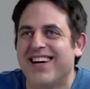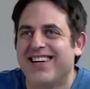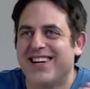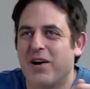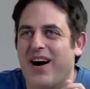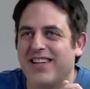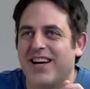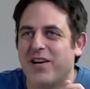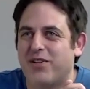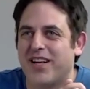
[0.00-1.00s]

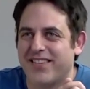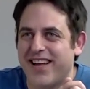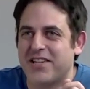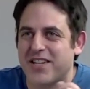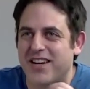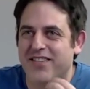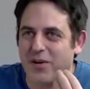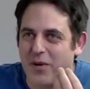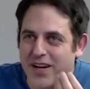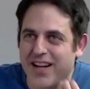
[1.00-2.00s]
underutilization and
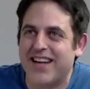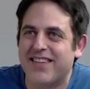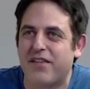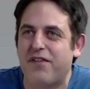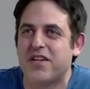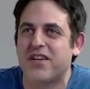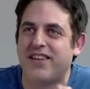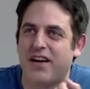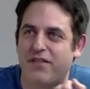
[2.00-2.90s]
so on and less efficiency,